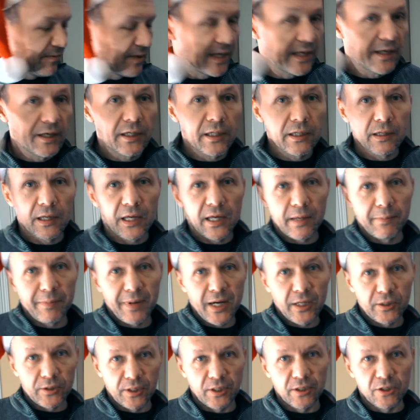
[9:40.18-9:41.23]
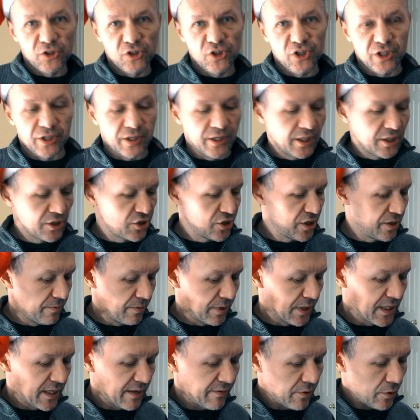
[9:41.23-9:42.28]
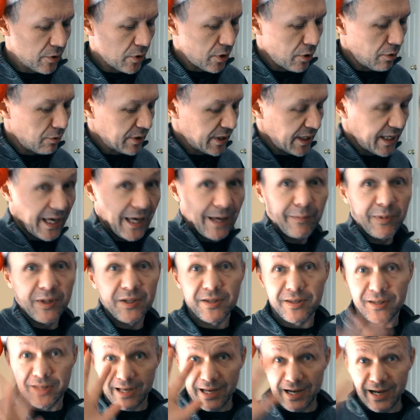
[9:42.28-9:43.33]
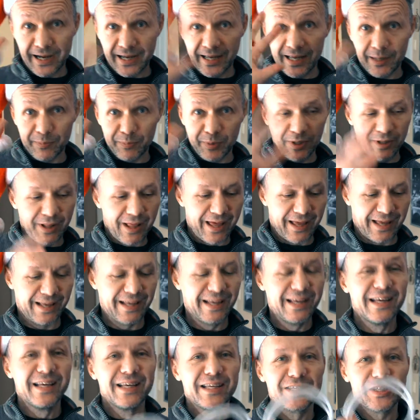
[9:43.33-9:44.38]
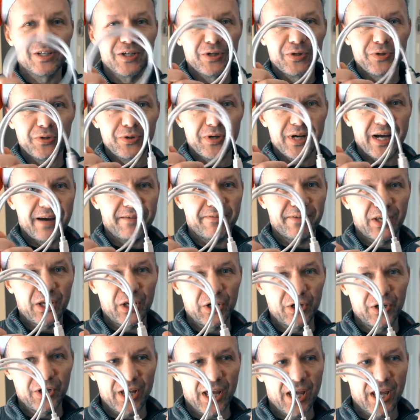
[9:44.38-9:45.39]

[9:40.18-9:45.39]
thing about LG will give you all the cables. Hi Apple. So you have here